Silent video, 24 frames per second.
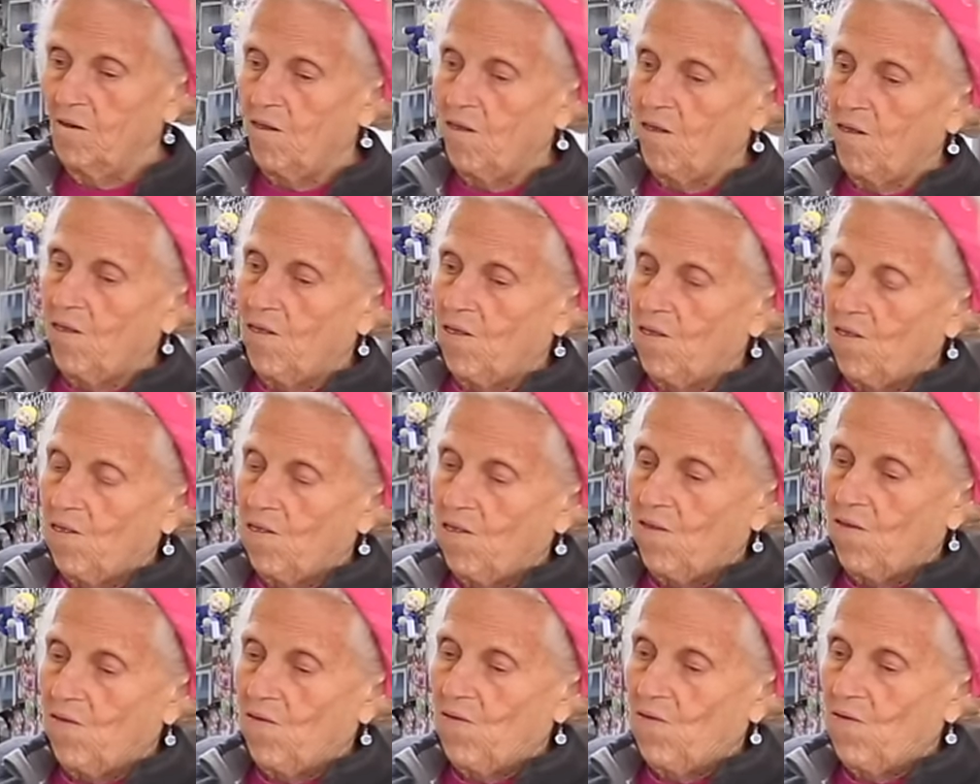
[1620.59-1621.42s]

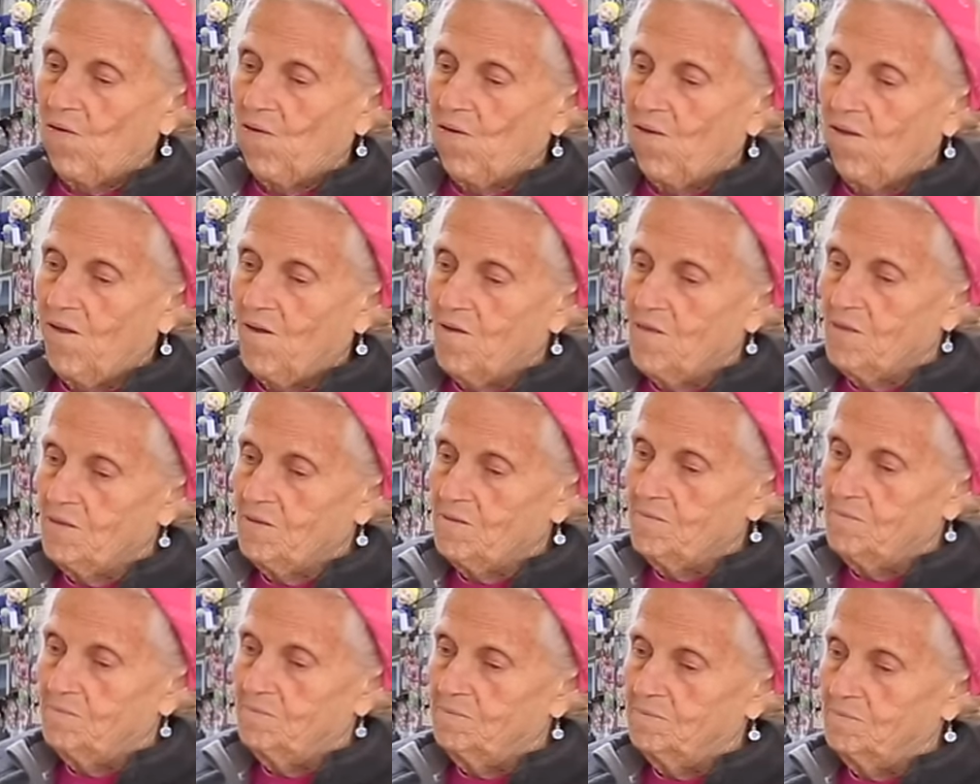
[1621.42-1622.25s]

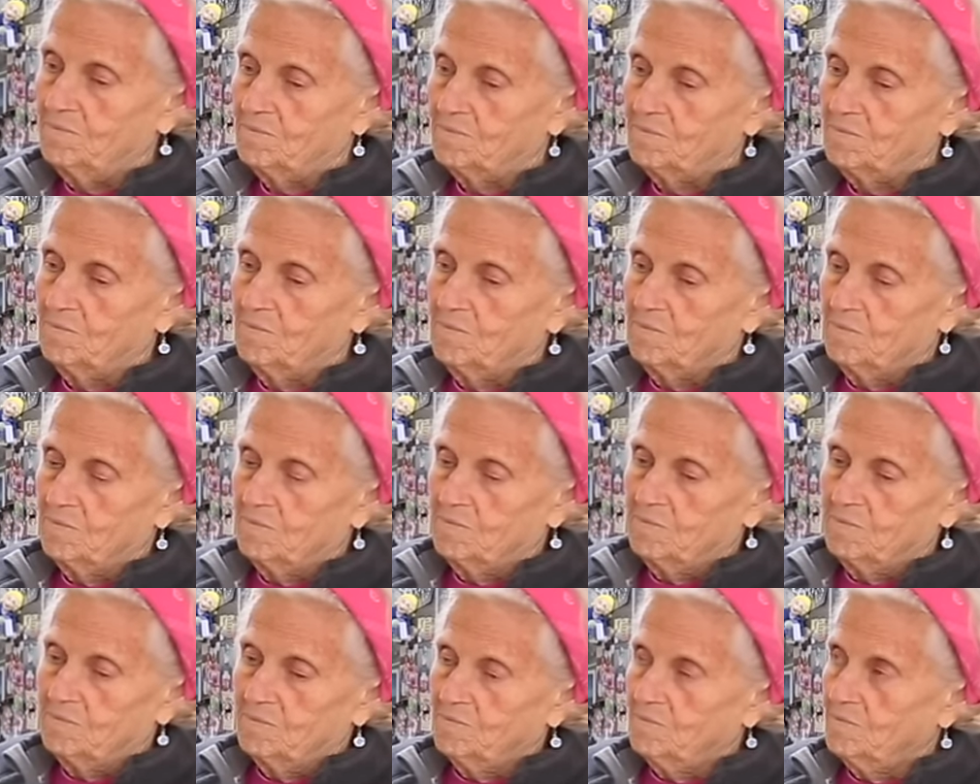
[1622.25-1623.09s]

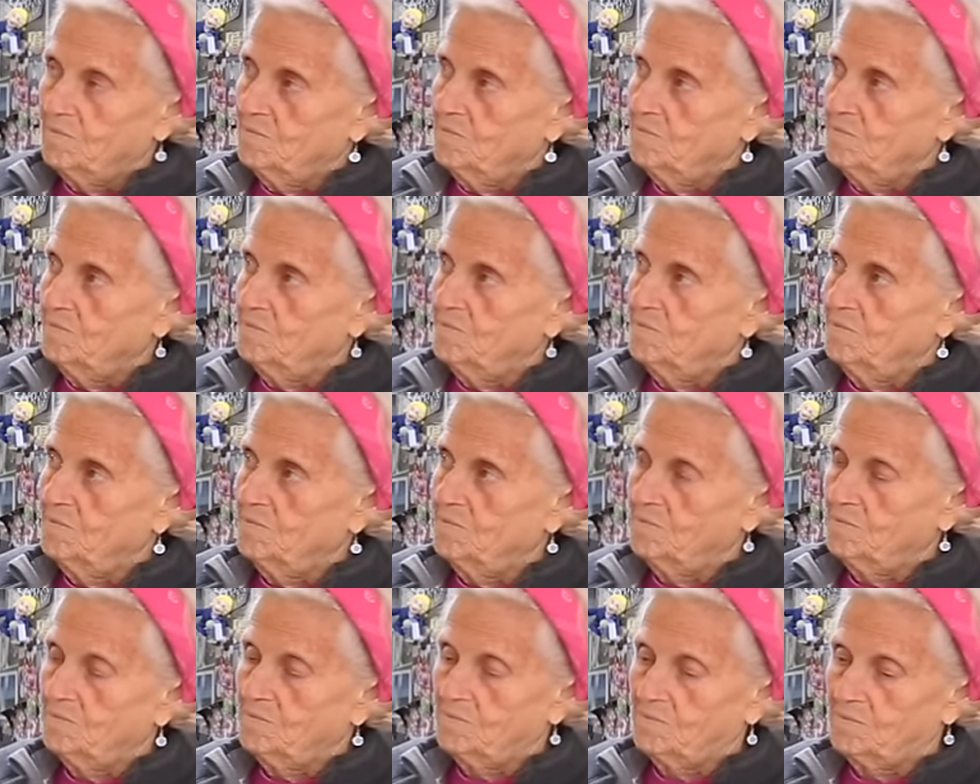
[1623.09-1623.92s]

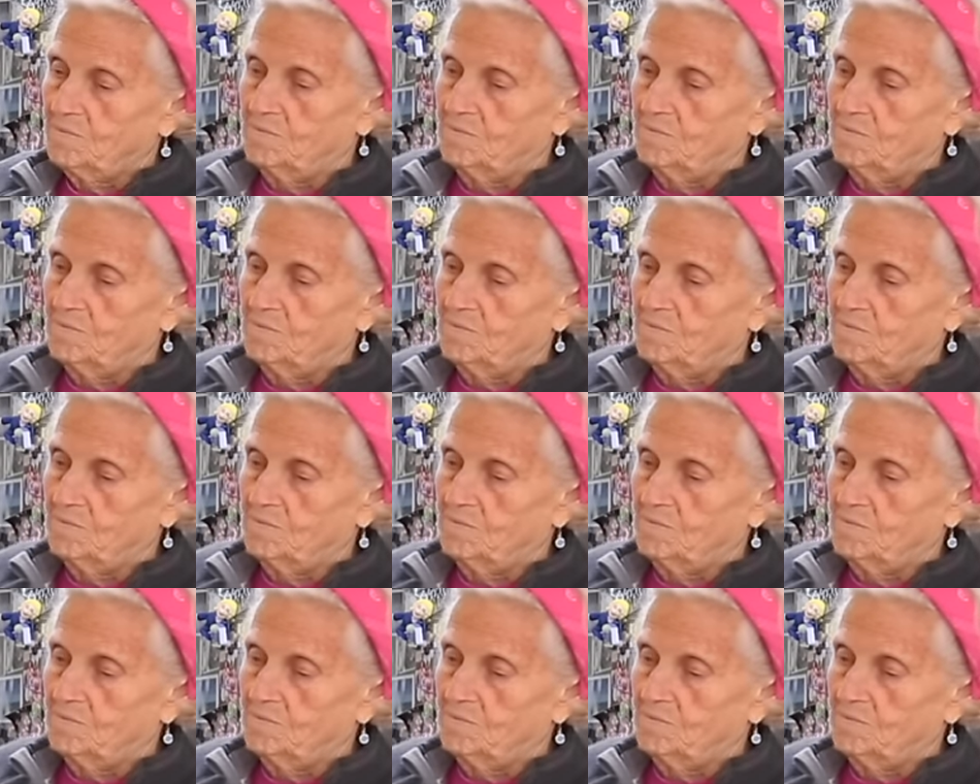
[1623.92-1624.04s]
The person shown says nothing.